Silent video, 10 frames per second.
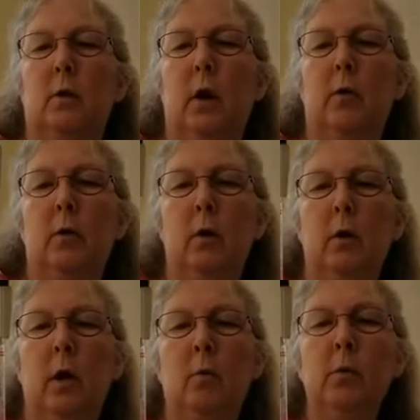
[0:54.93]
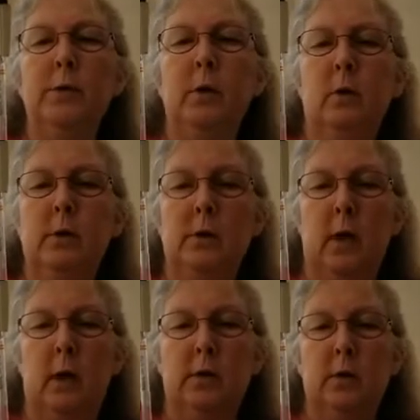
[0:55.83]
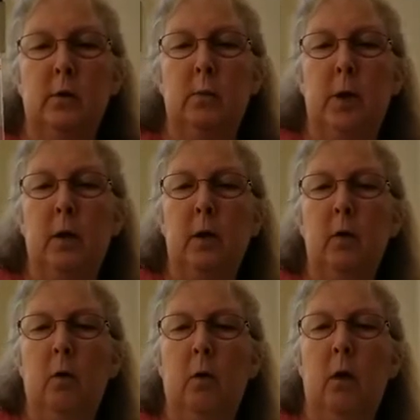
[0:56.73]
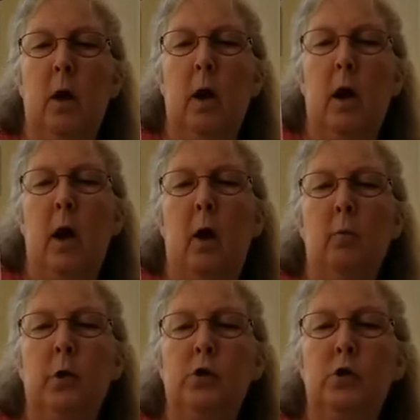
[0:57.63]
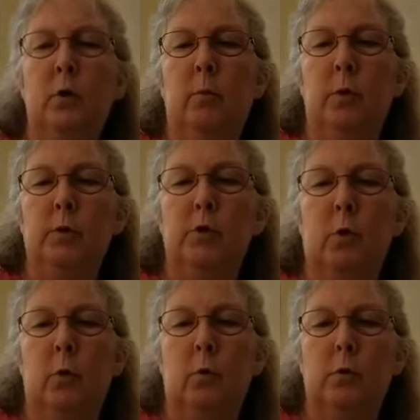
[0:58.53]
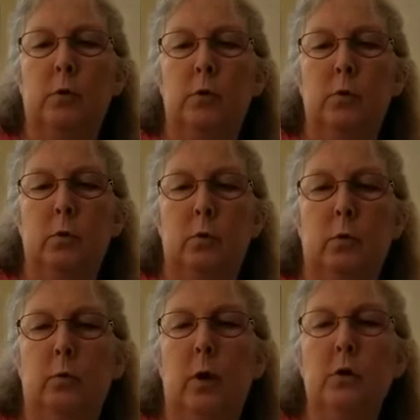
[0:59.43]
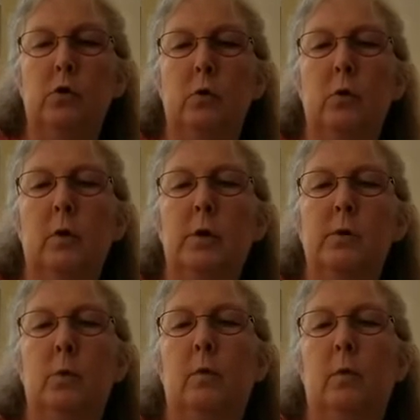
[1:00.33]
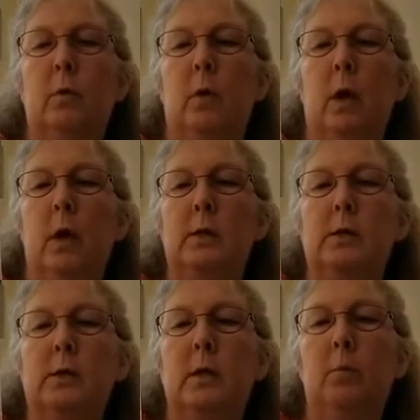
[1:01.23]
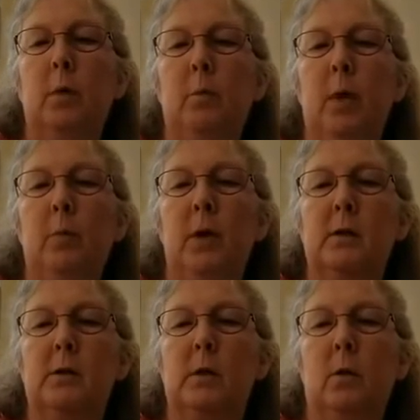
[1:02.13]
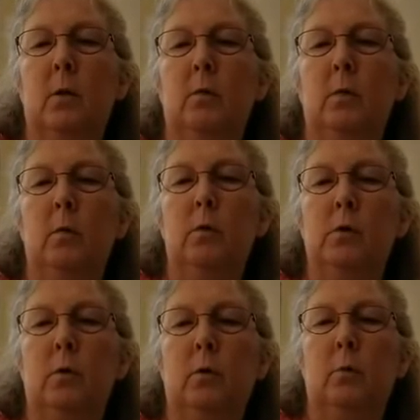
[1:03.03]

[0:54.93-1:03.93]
Now there are numbers on the side, so depending on how much you have been told to measure, this one is a 10 ml pipette, so if you were told to